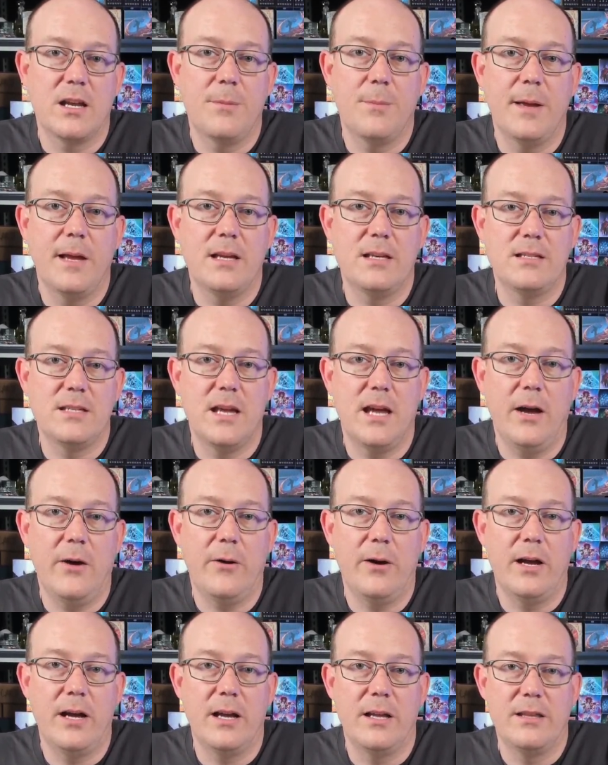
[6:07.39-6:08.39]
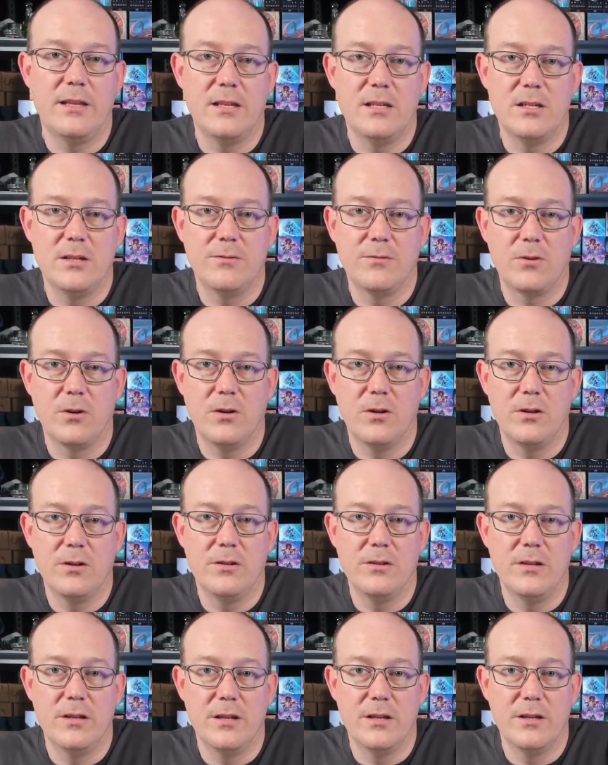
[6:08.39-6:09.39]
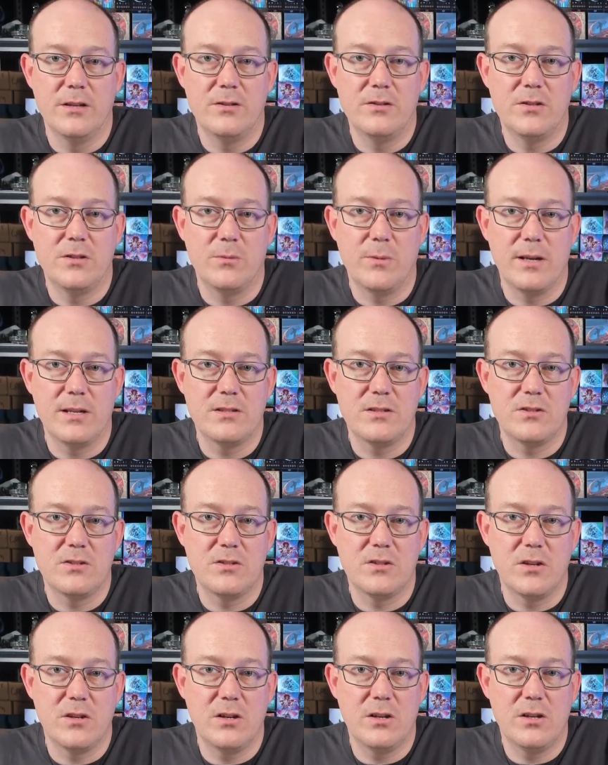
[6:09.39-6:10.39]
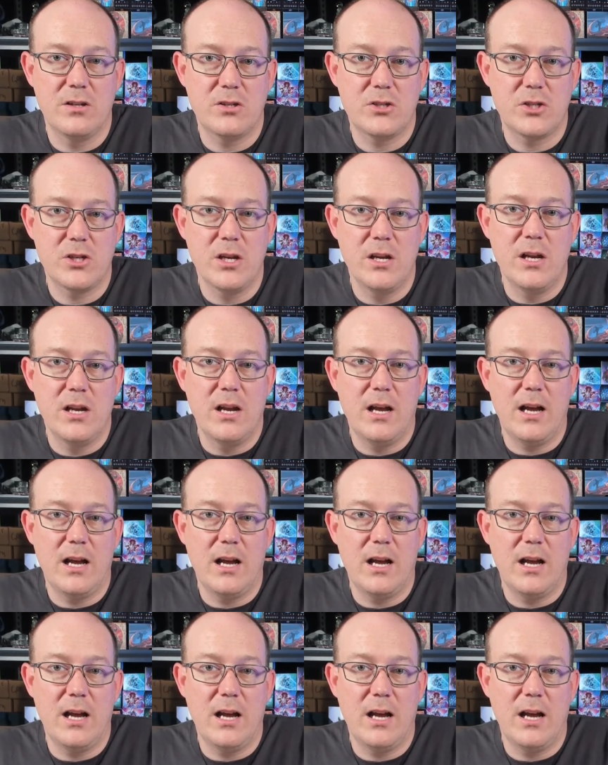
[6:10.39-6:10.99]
Command Tower, and then you've got the 2 ways to search.